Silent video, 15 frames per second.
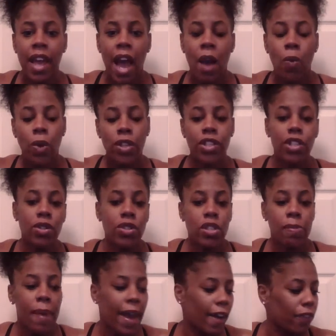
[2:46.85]
I went to use
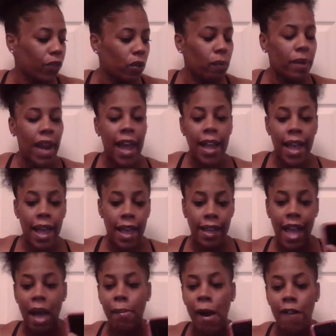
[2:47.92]
the bathroom, but I
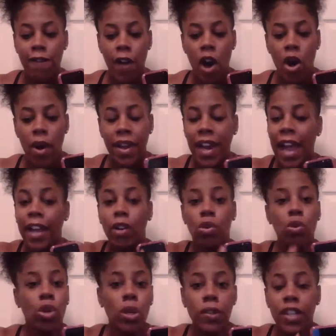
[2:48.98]
got my phone and I
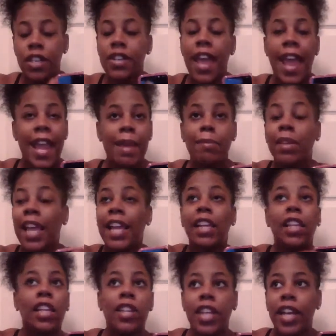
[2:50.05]
googled the name Lake
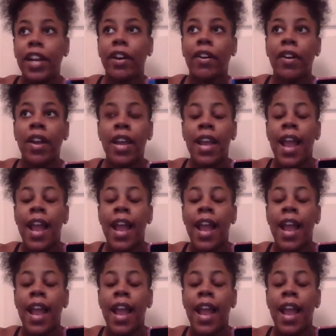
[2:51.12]
Lanier.